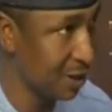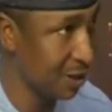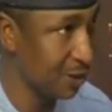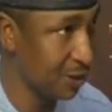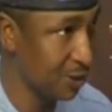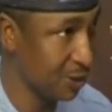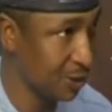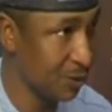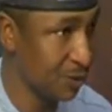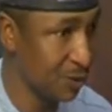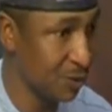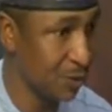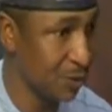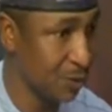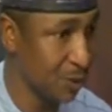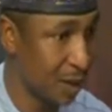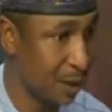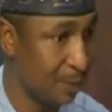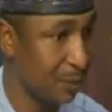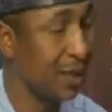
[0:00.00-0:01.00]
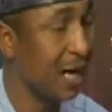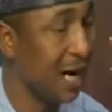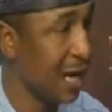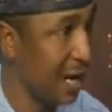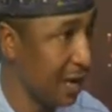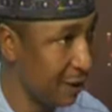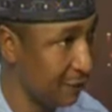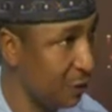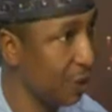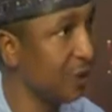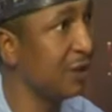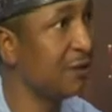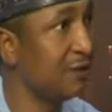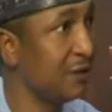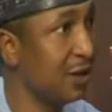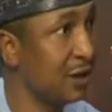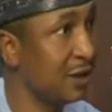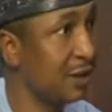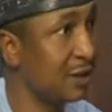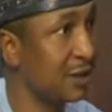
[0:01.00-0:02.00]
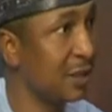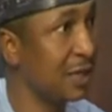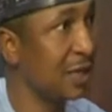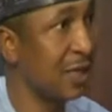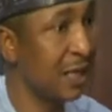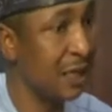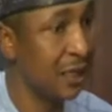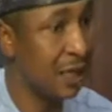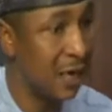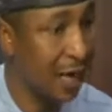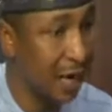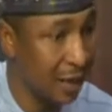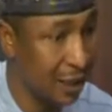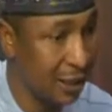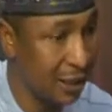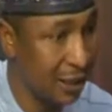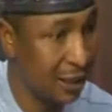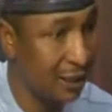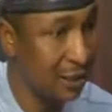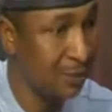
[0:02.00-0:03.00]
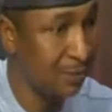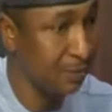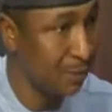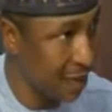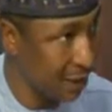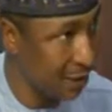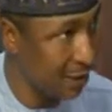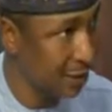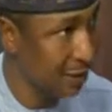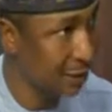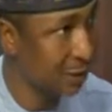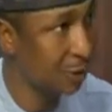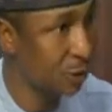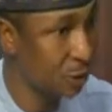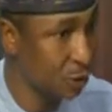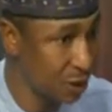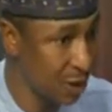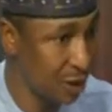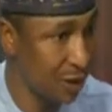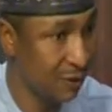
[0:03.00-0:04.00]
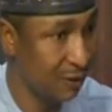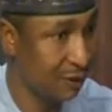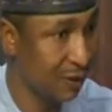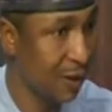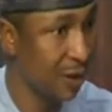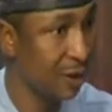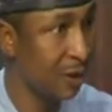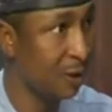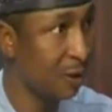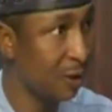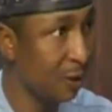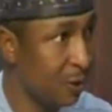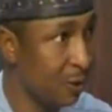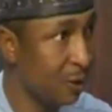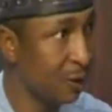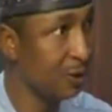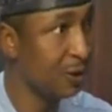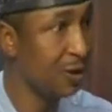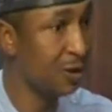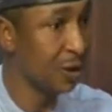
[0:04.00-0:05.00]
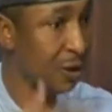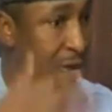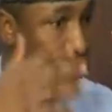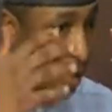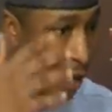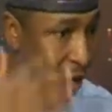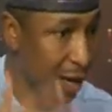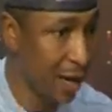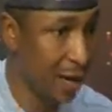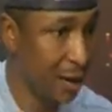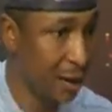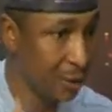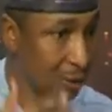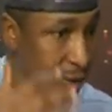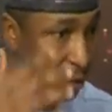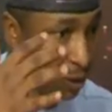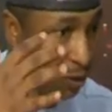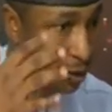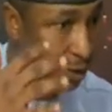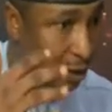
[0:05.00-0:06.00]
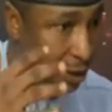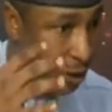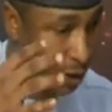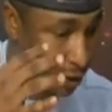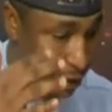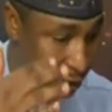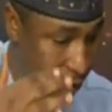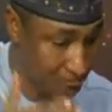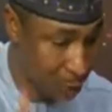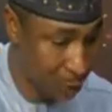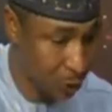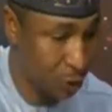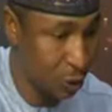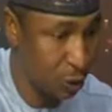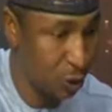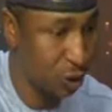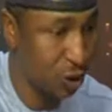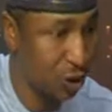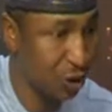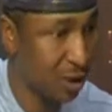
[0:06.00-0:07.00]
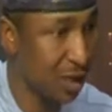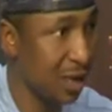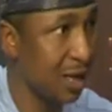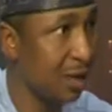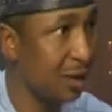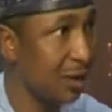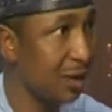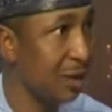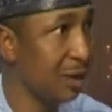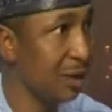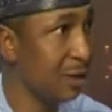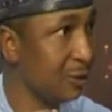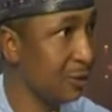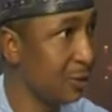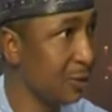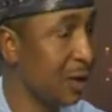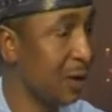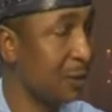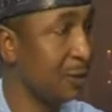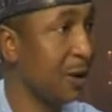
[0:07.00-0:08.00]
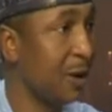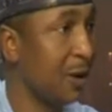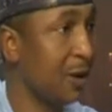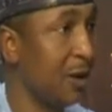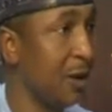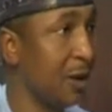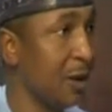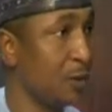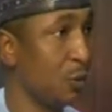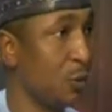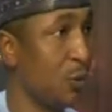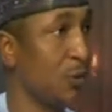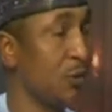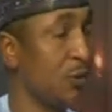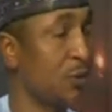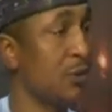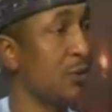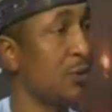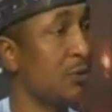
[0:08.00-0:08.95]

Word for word: So, so uh, but I have confidence in INEC's mandate to deliver on her uh, constitutional uh, uh, uh rules.